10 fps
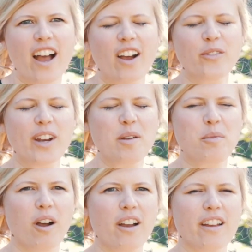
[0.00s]
When I
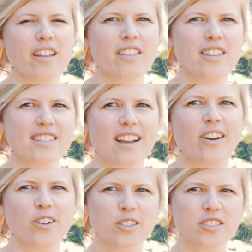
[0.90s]
bought this
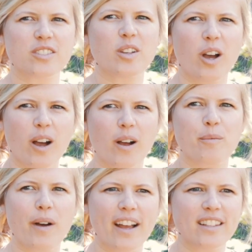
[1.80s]
house,
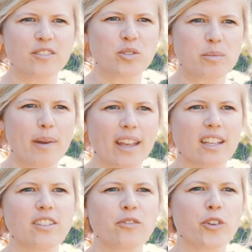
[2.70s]
I lived with
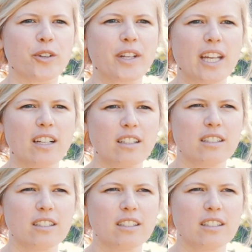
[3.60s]
Megan in Ferndale,